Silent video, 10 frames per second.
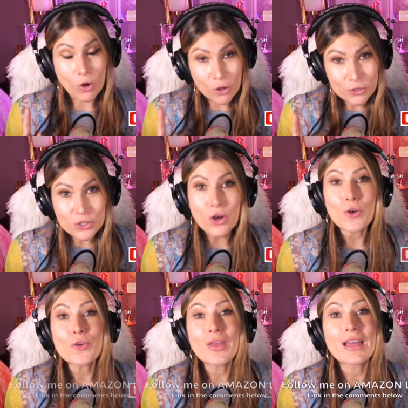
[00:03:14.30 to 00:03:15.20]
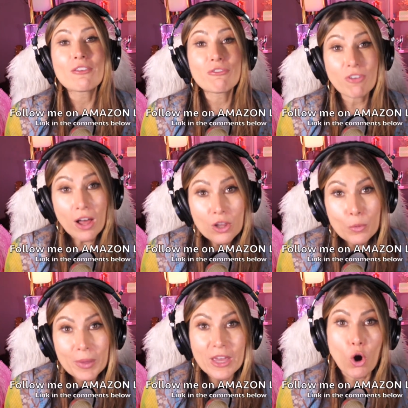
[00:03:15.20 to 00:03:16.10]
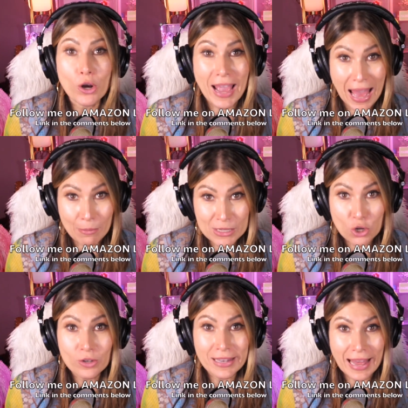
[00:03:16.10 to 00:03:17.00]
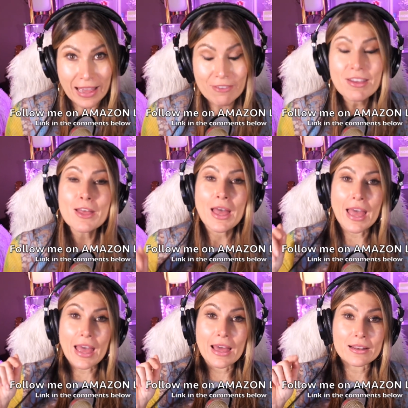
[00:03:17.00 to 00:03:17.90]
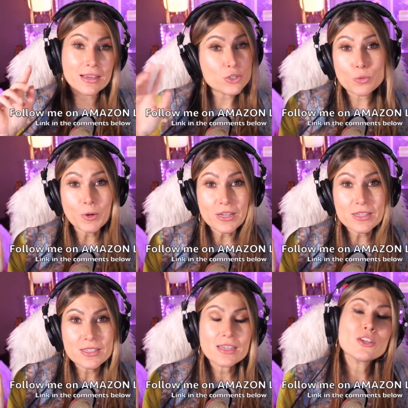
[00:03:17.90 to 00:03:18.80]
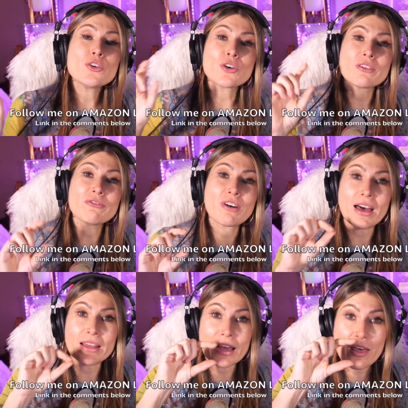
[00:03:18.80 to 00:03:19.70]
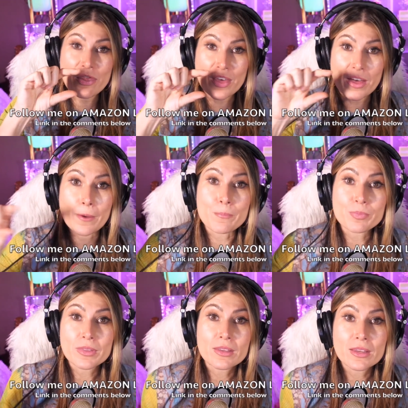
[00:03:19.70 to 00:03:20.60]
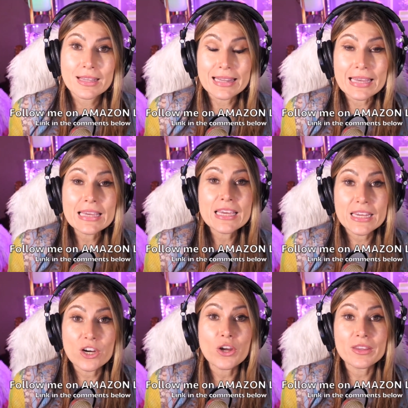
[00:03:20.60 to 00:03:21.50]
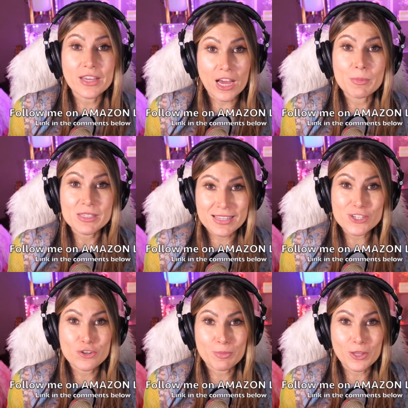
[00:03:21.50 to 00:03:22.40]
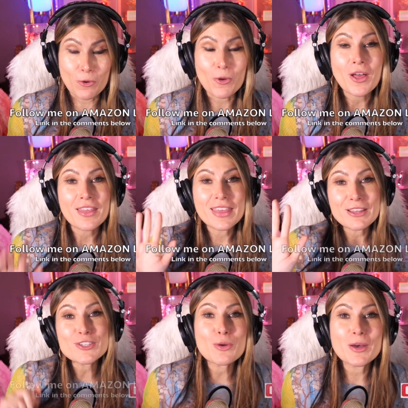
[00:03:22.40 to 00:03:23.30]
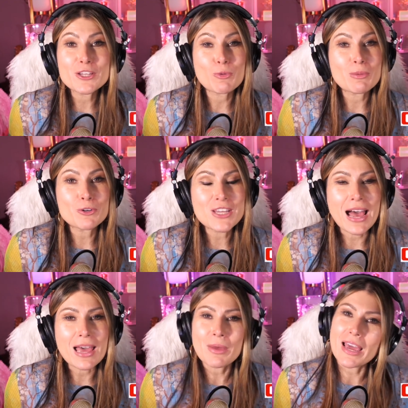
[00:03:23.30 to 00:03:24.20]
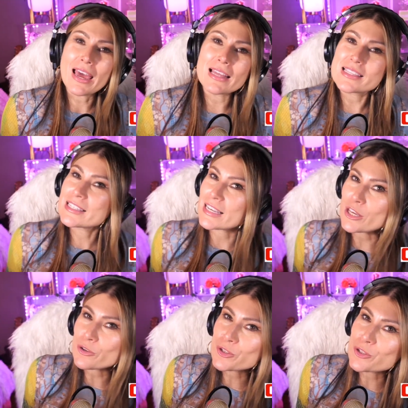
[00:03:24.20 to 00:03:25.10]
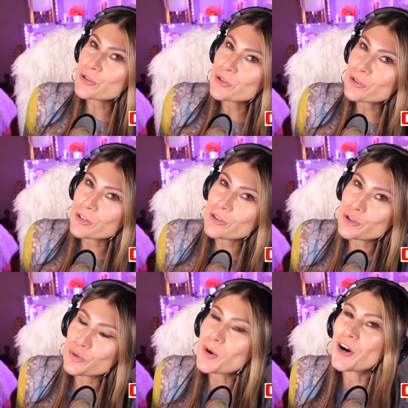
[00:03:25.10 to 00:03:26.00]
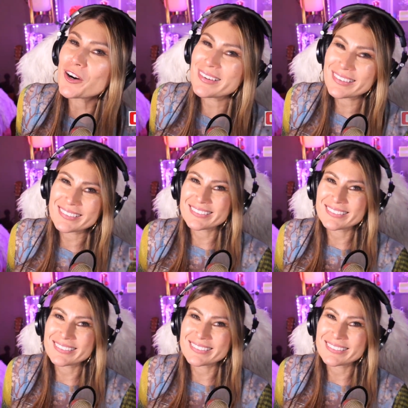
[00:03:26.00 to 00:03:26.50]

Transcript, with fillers: Also, you can follow me on Amazon Live, and it's super easy. You're going to find the link here in the comment section below. Thank you so much one more time, and see you soon, YouTuber.